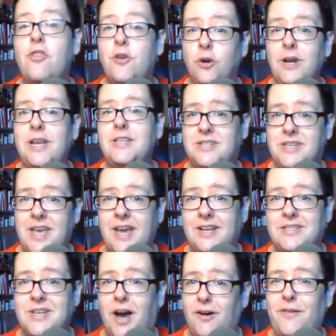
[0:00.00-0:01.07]

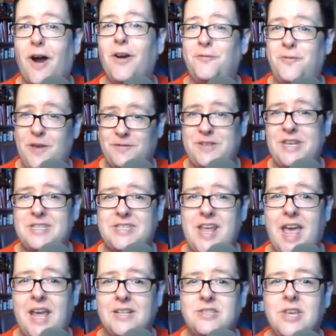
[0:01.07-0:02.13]
36 of our 50
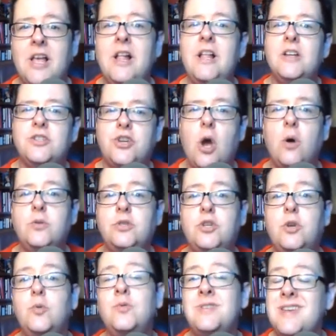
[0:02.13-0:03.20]
states, chose
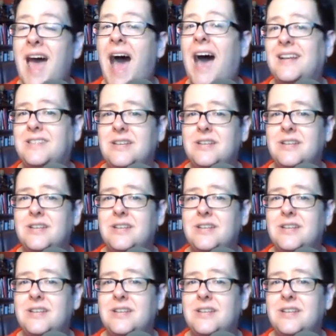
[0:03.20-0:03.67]
to not